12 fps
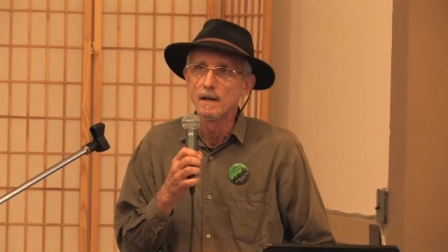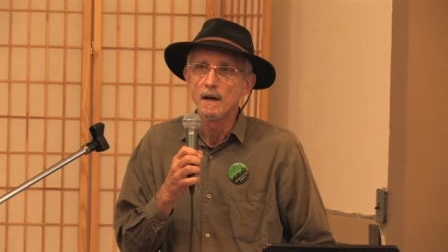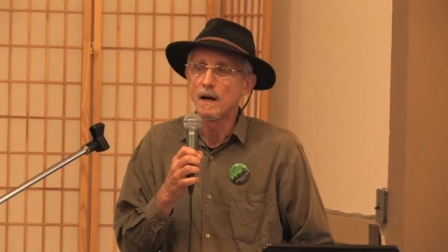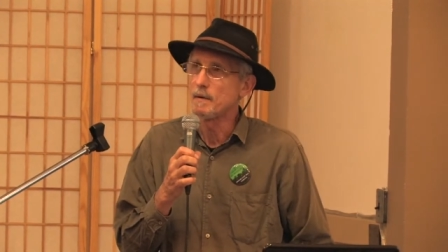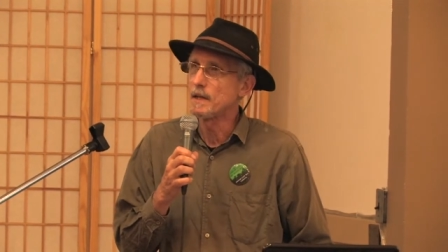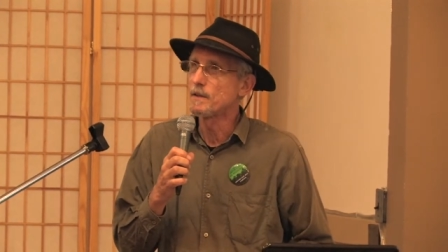
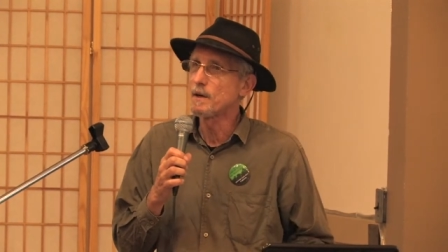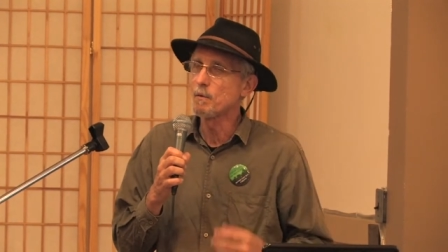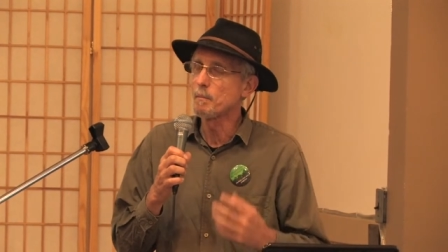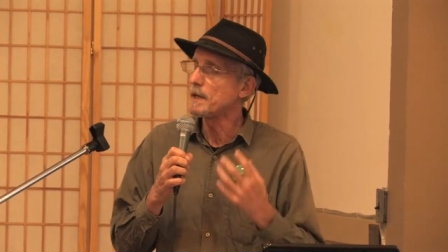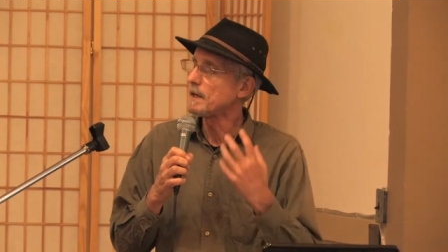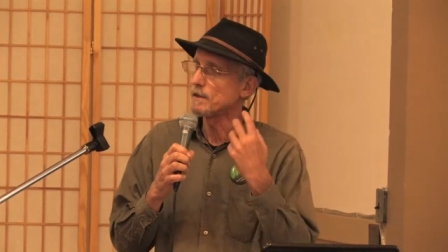I mean, there
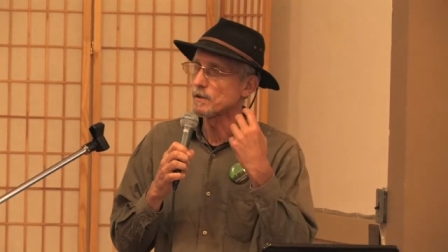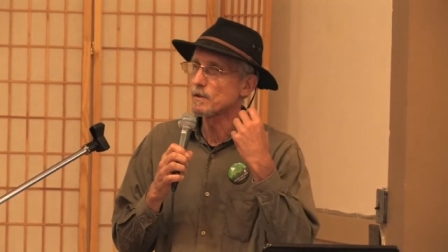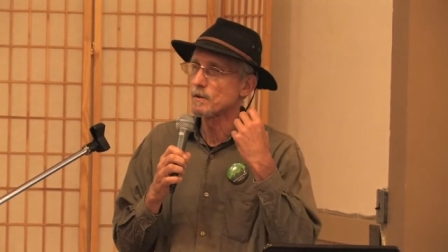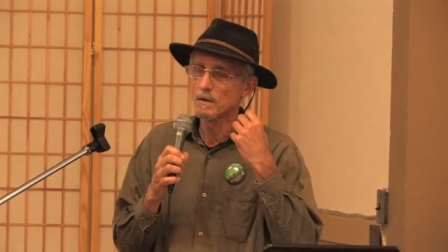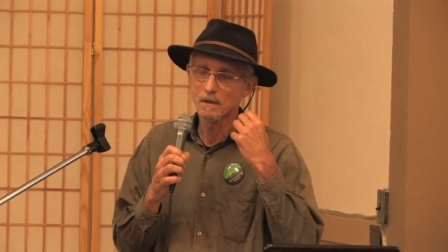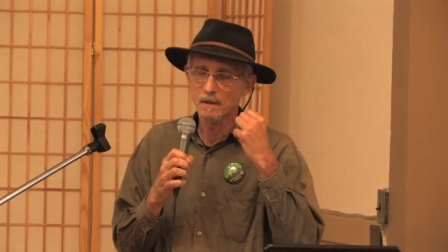will be, in,
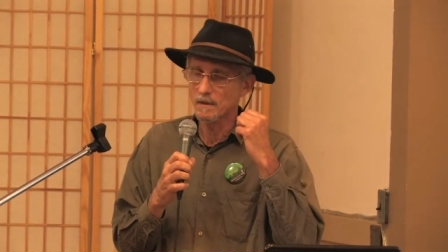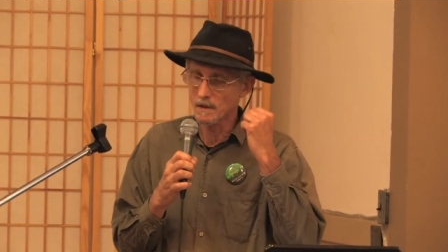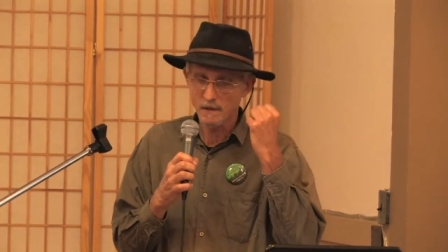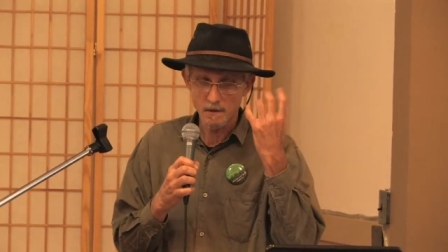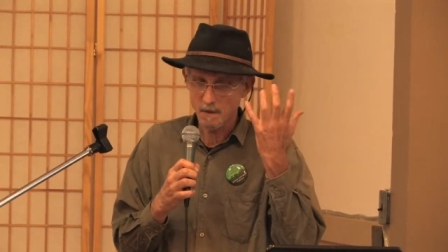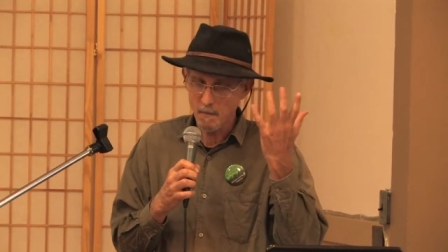
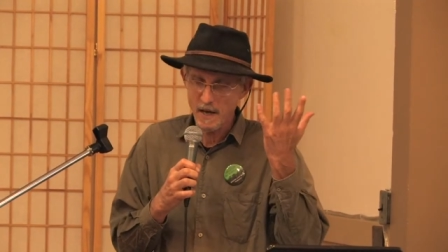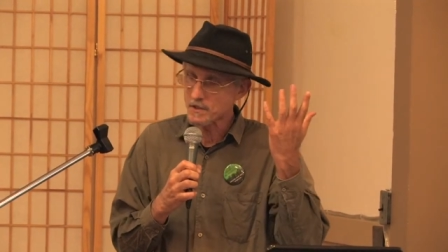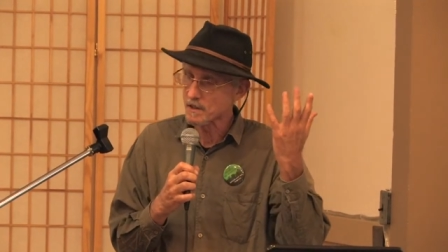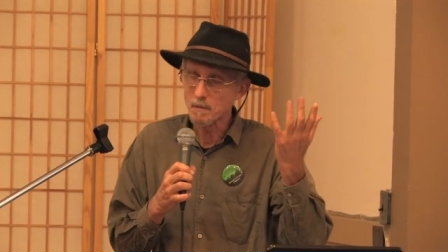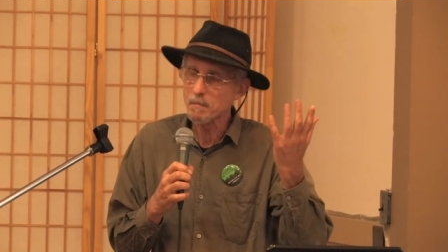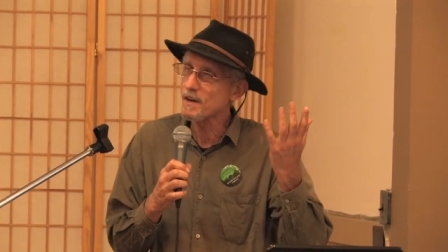
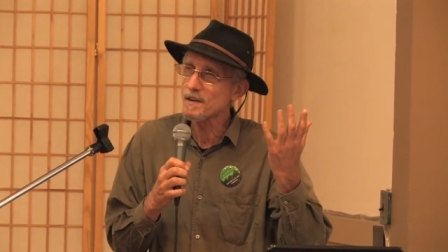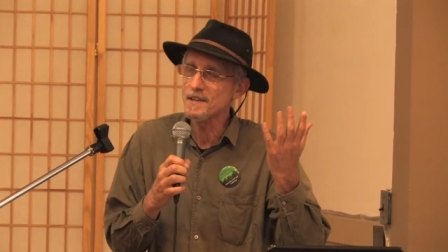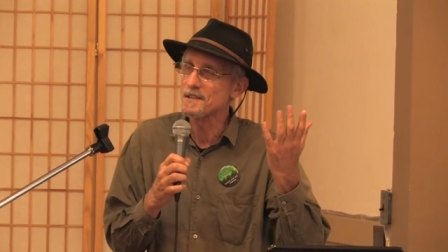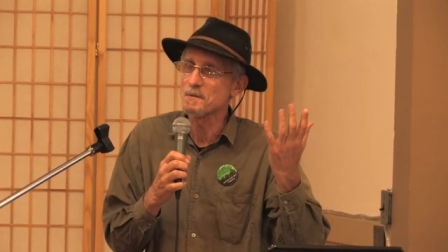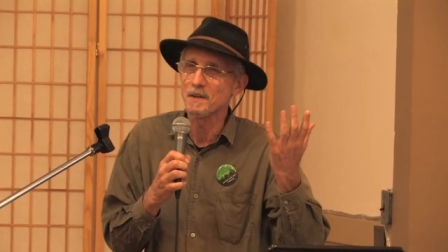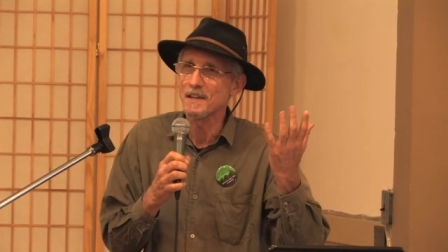imagine the
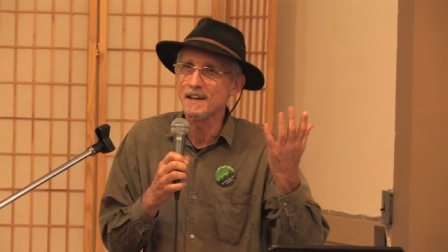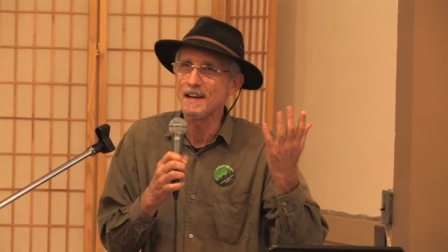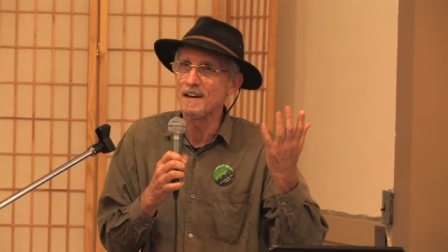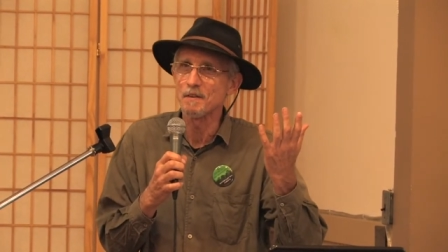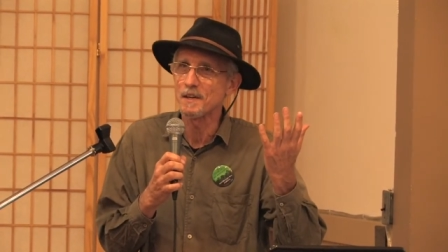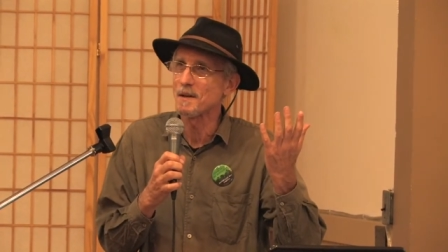parties we're gonna
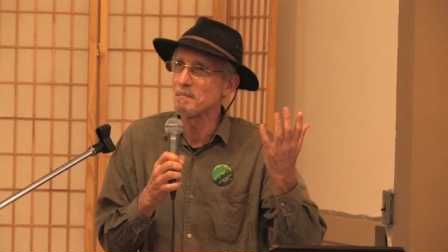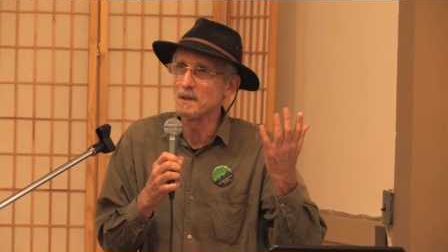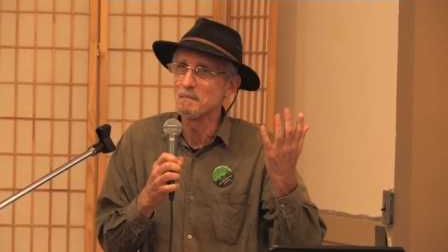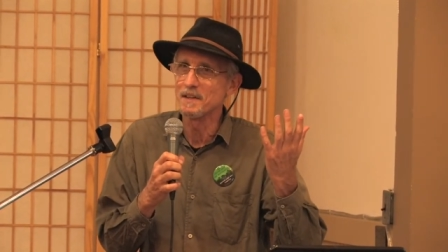have a couple of